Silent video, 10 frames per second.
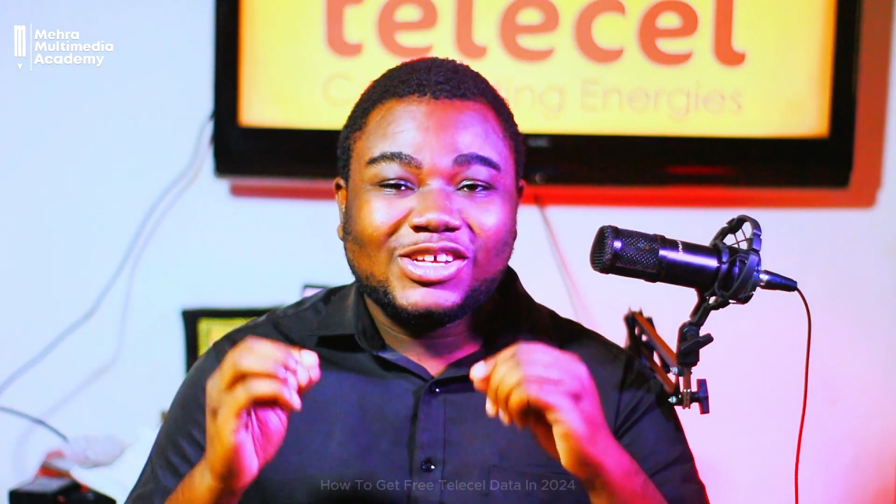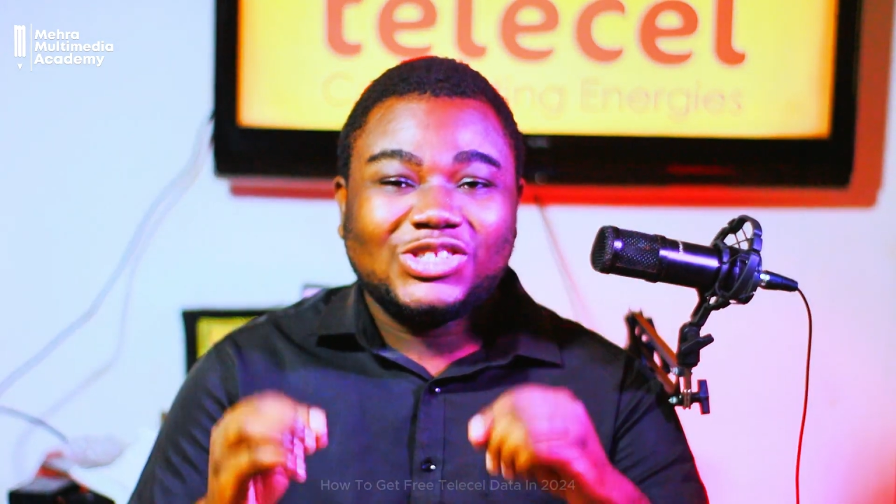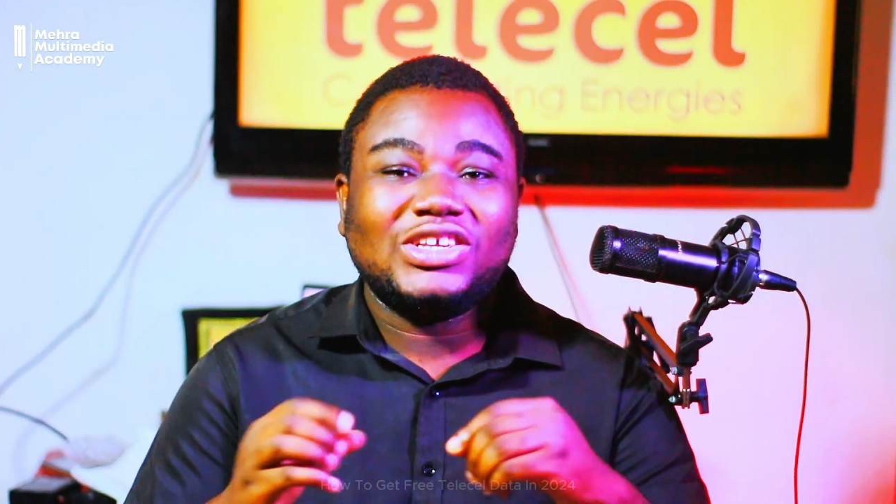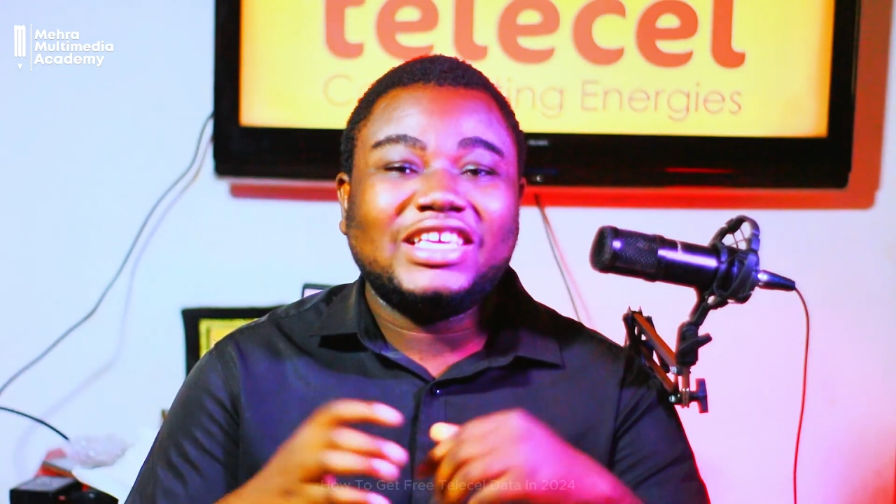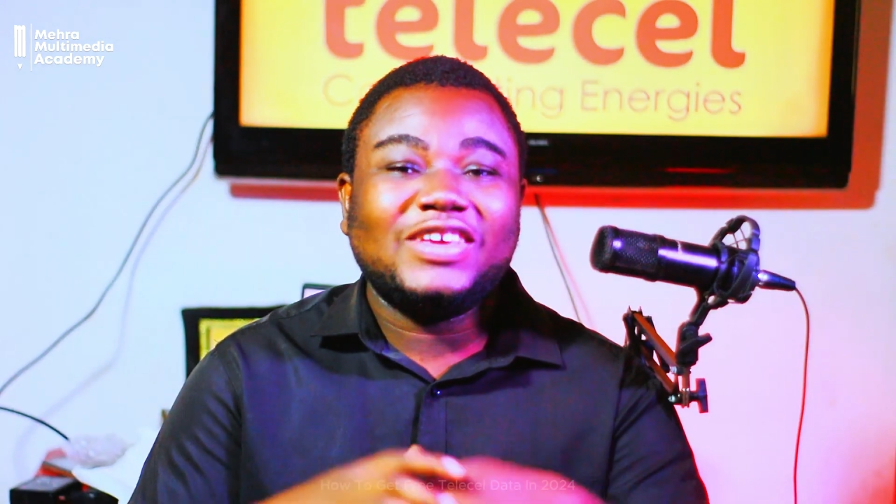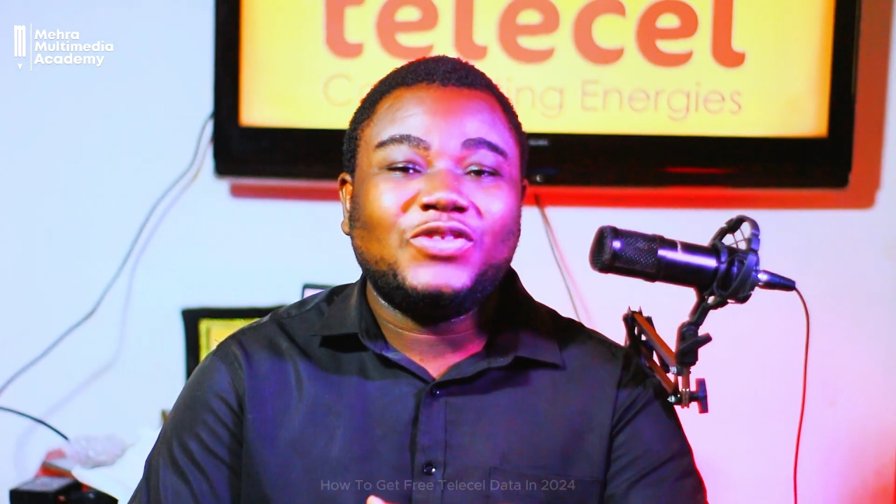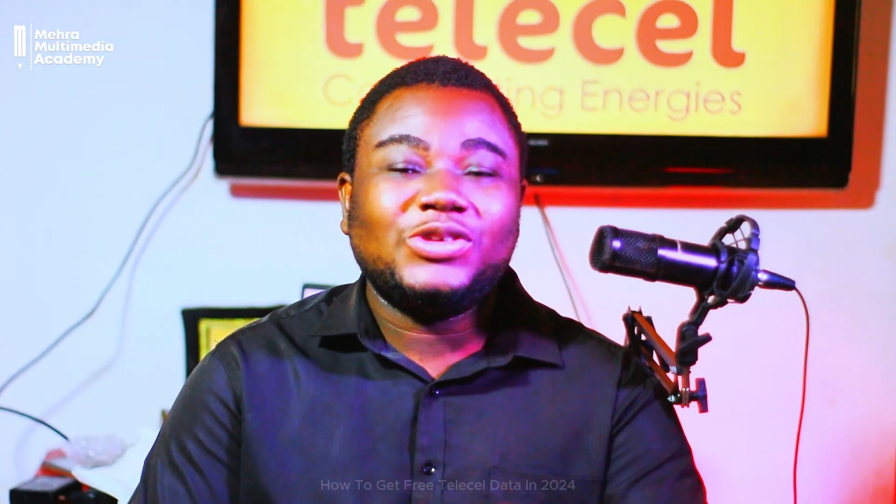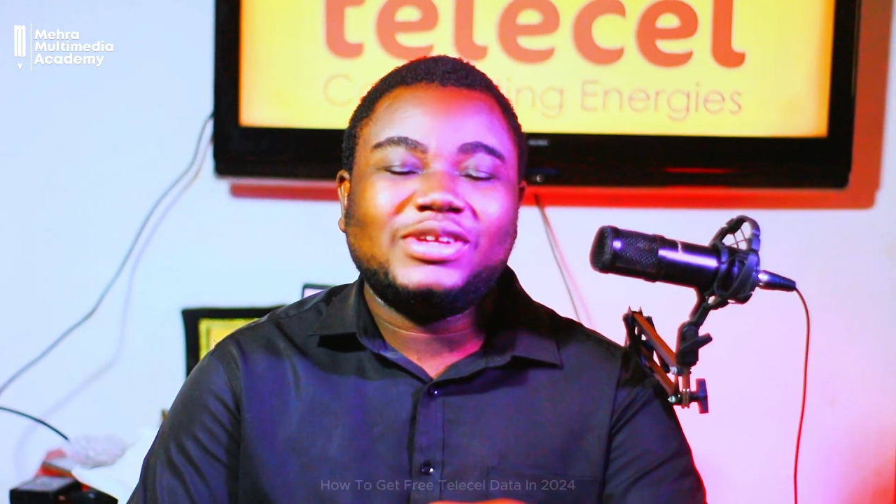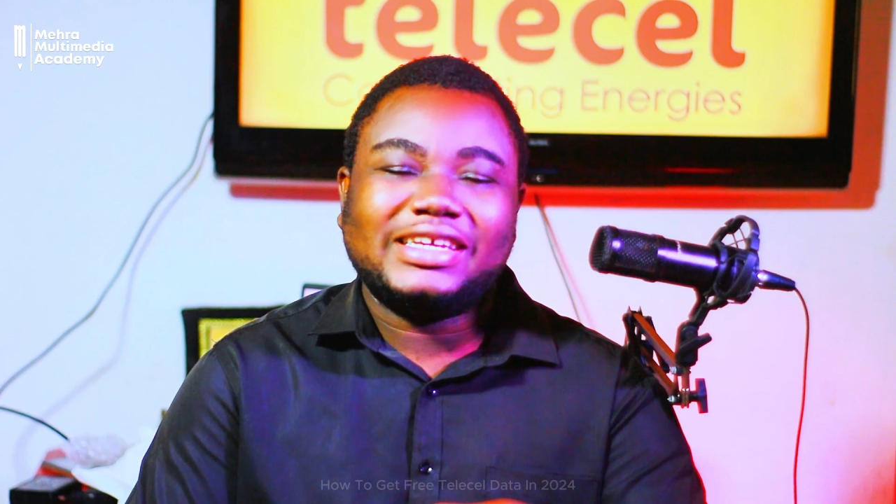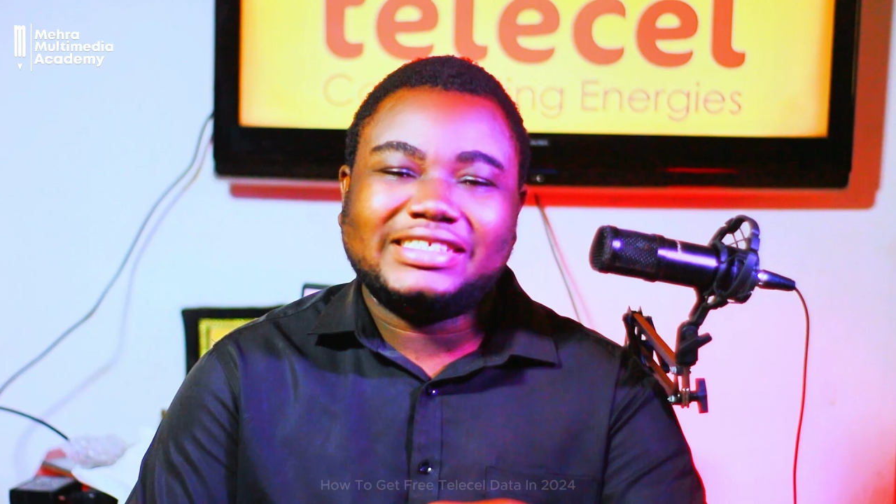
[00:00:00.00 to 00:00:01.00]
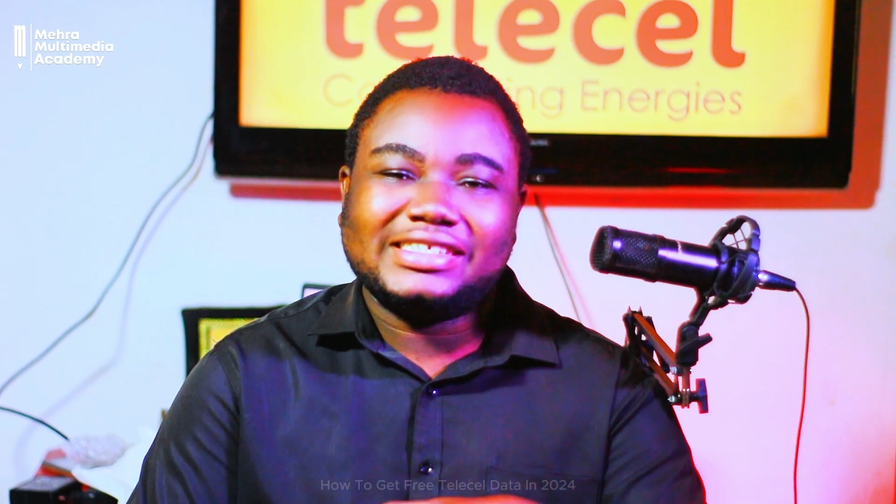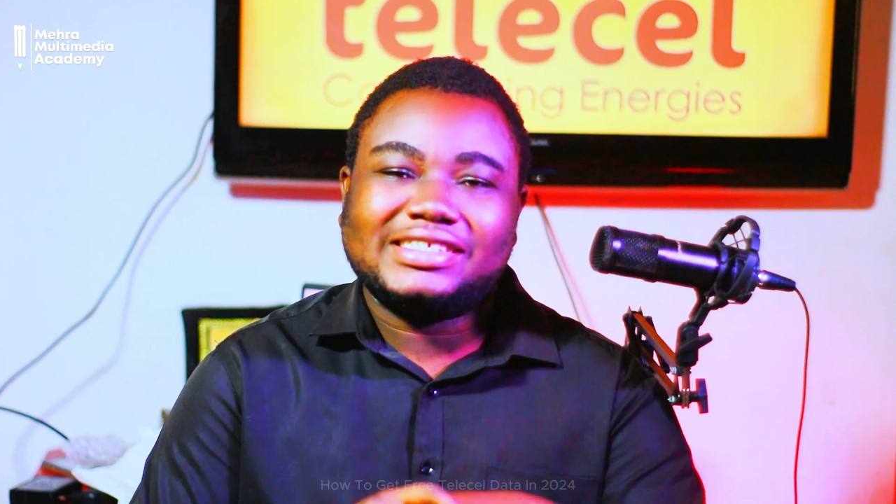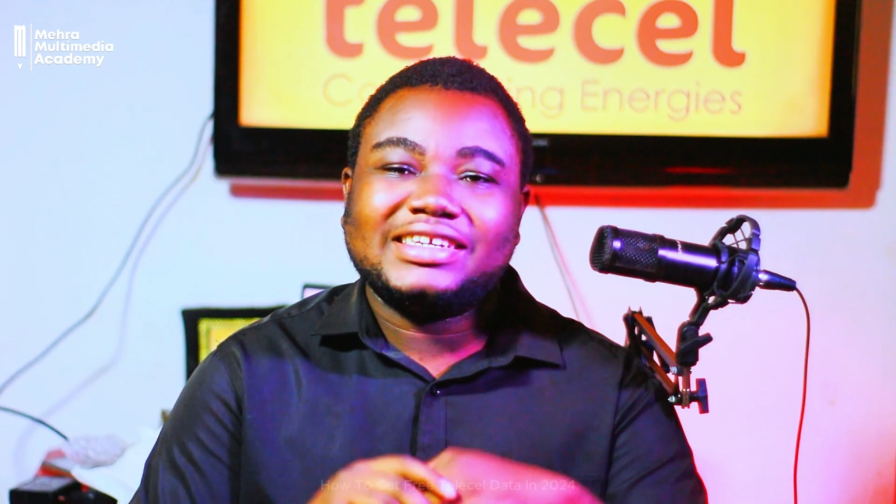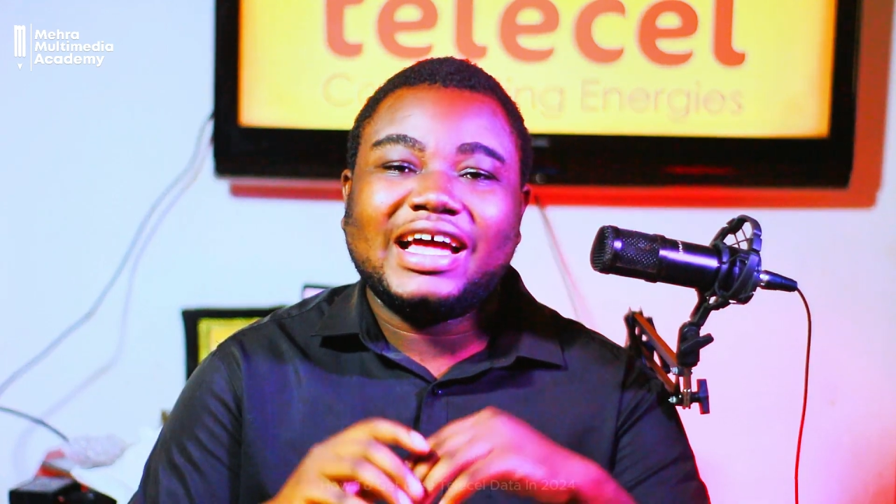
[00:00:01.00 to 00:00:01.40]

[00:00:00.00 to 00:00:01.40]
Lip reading: to give you the gist.